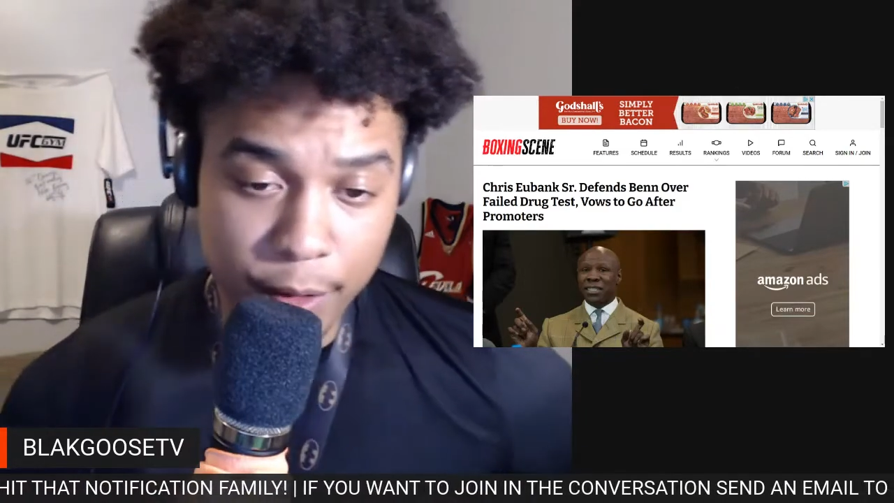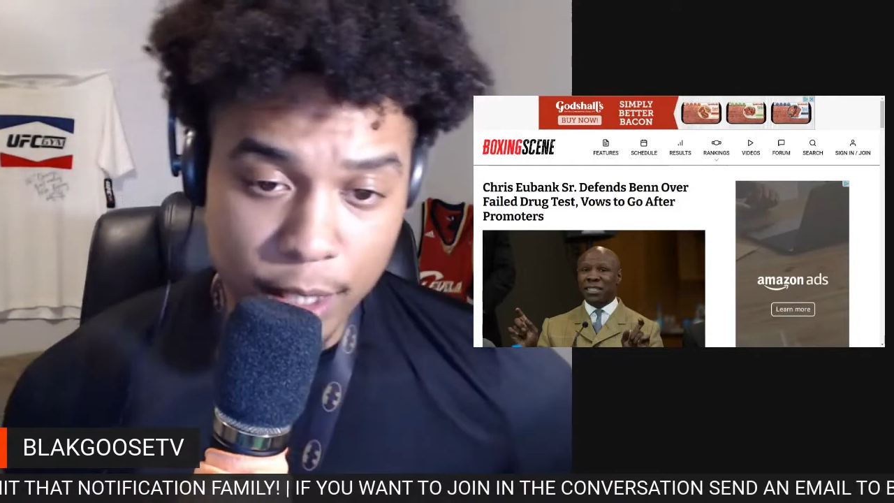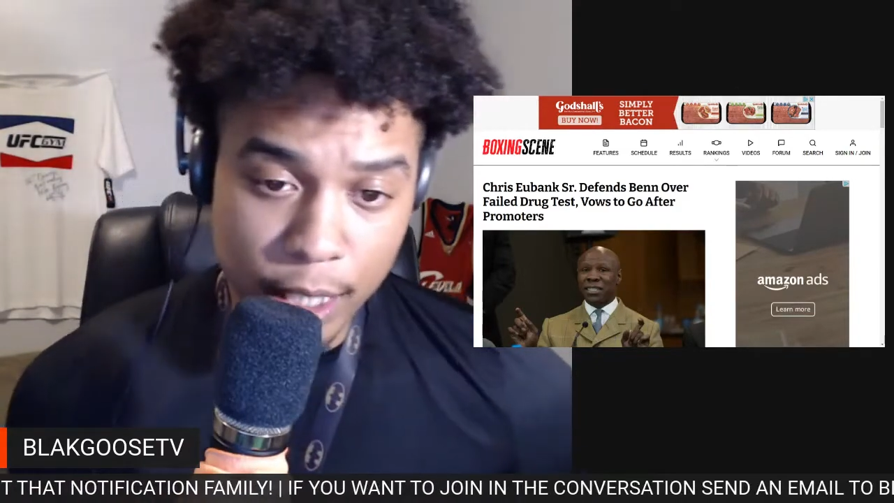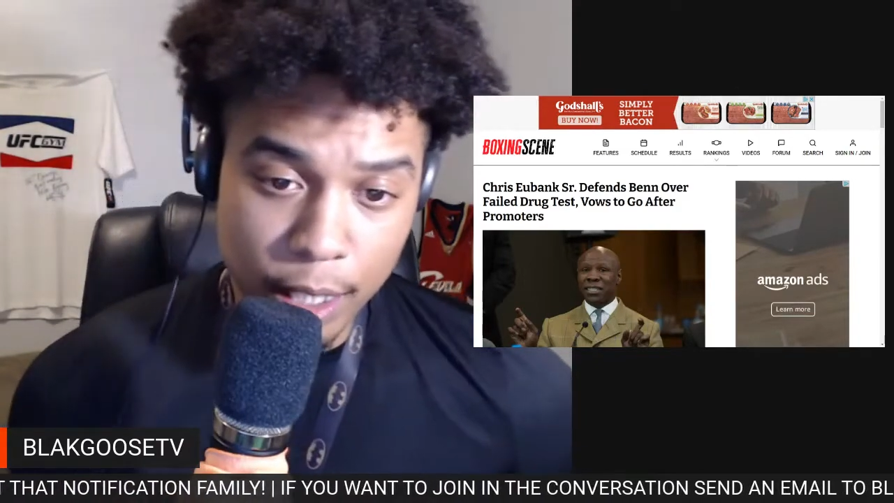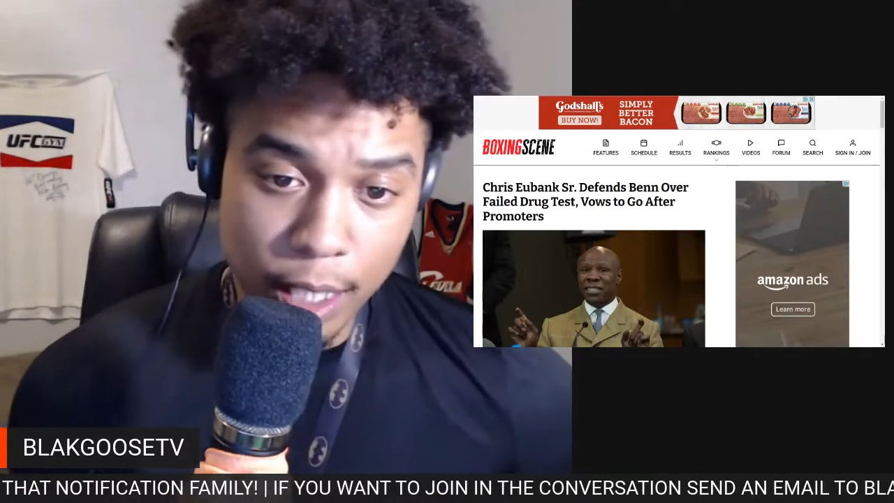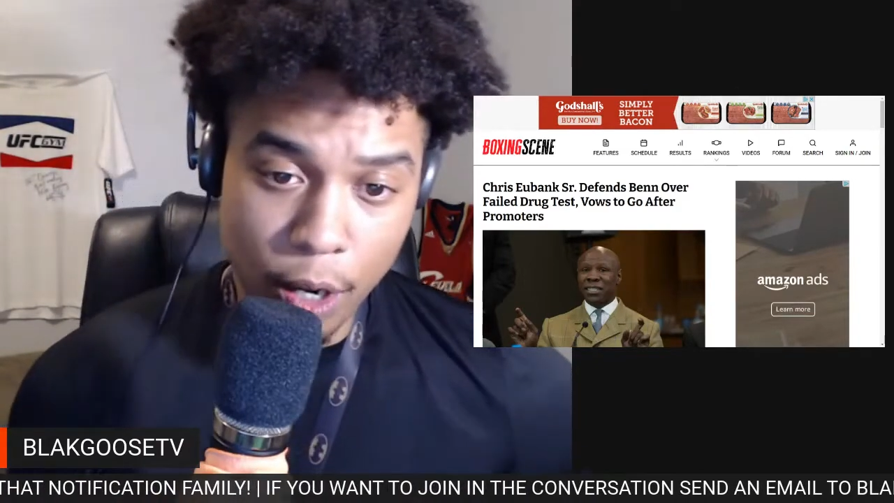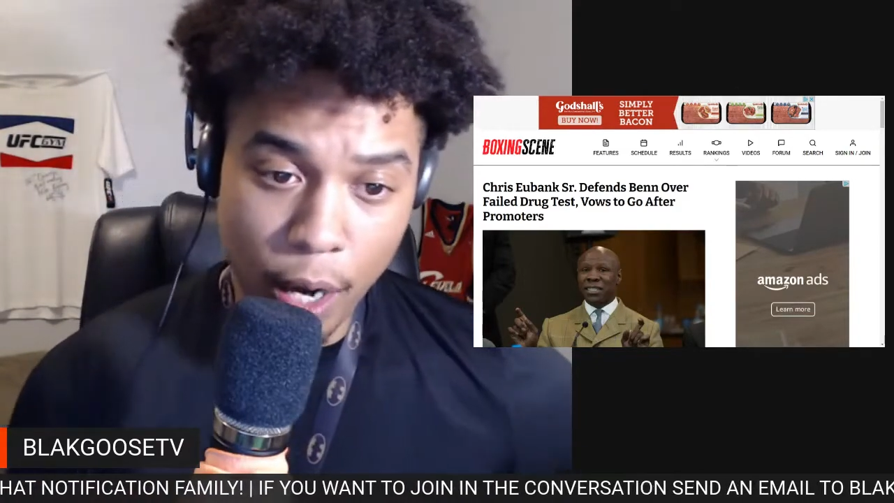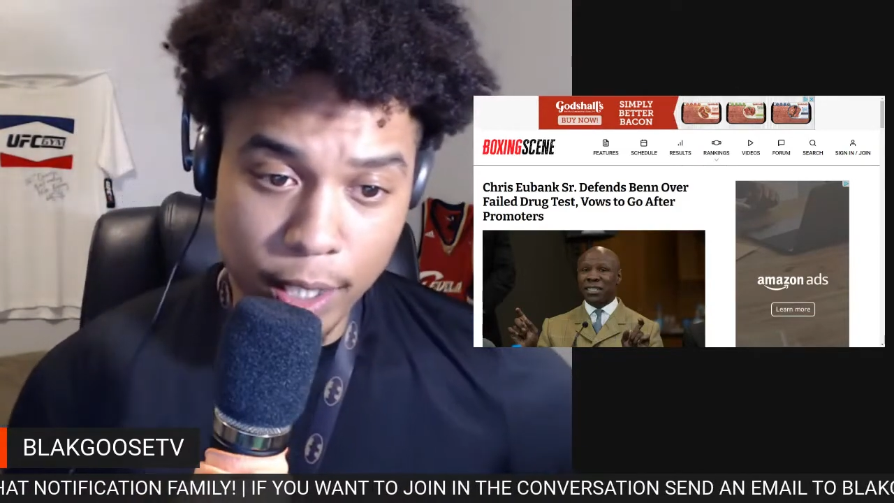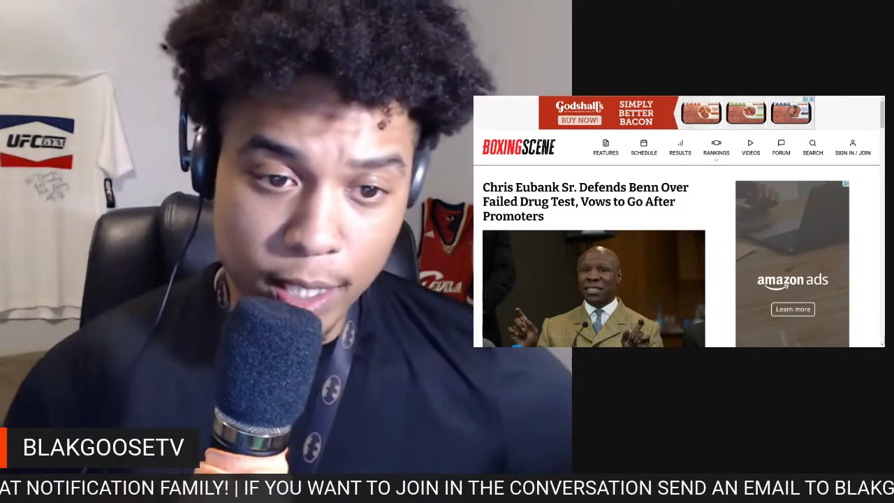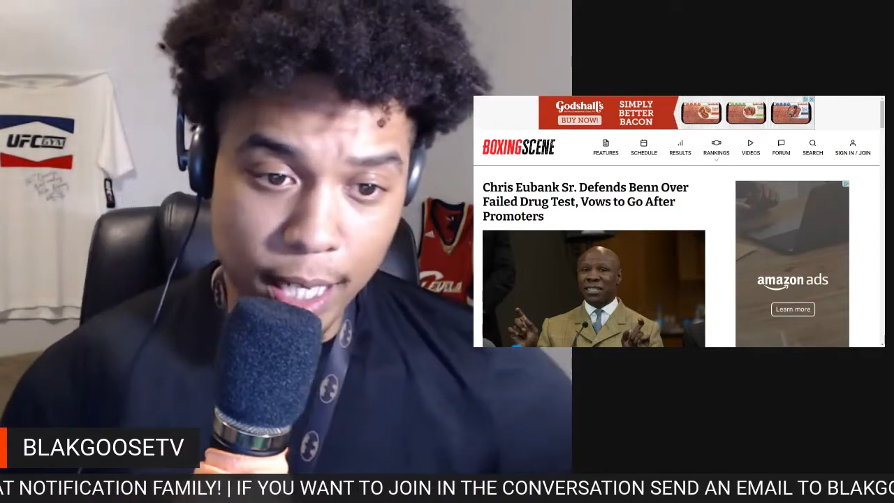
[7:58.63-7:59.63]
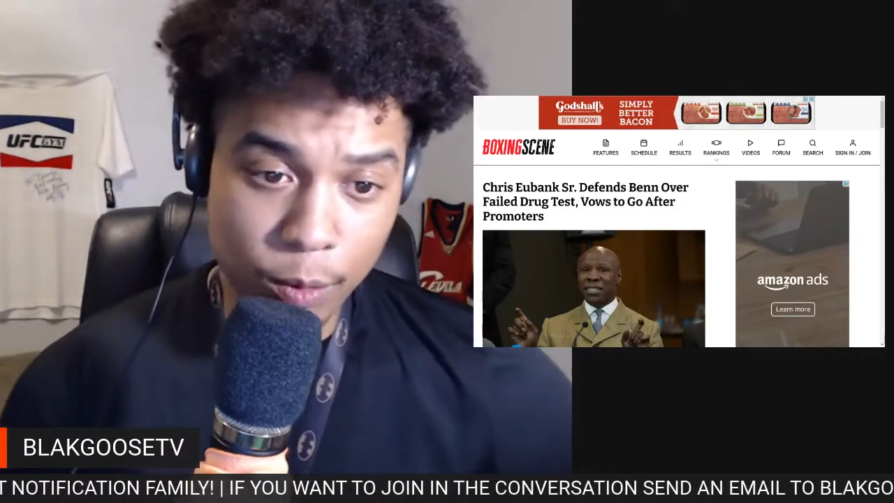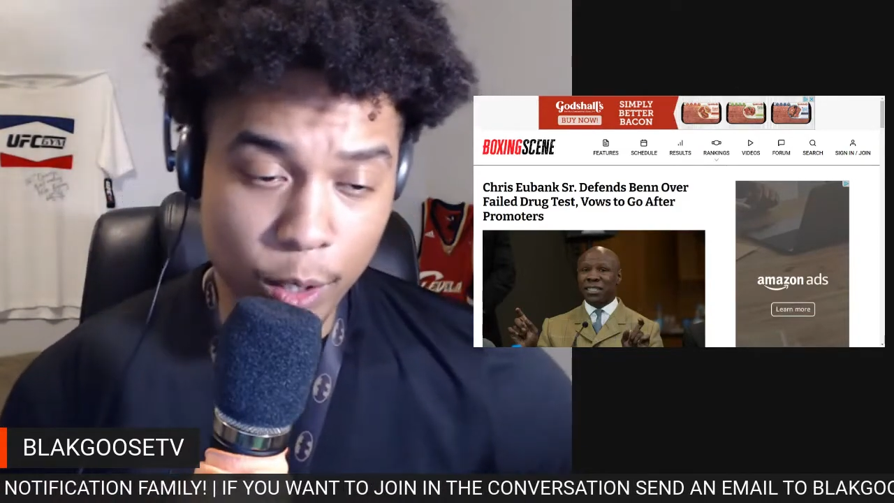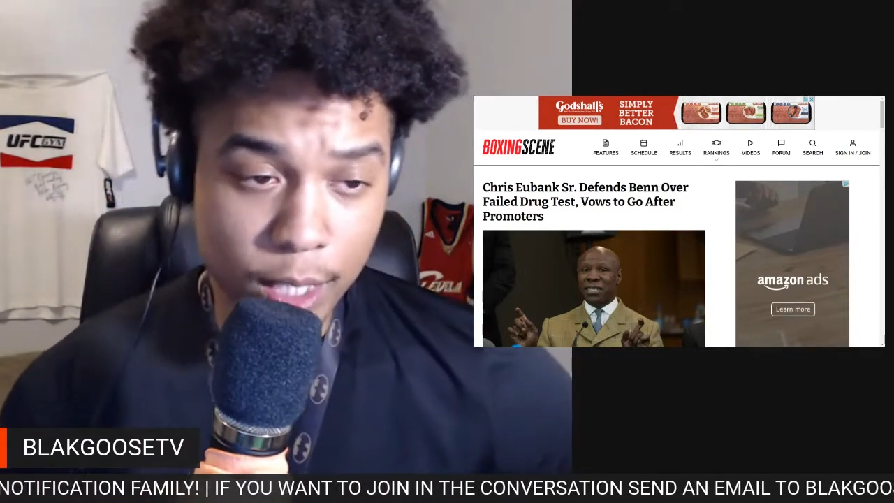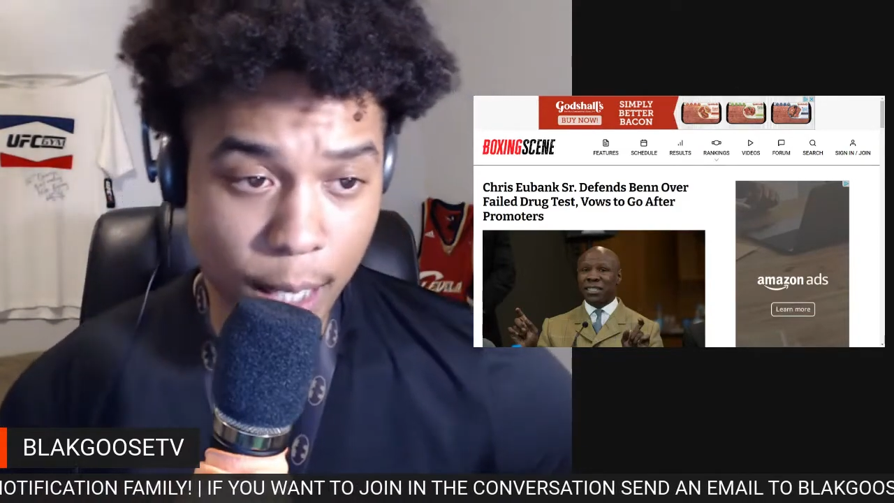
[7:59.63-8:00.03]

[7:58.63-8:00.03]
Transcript: Senior. You know, I understand where he's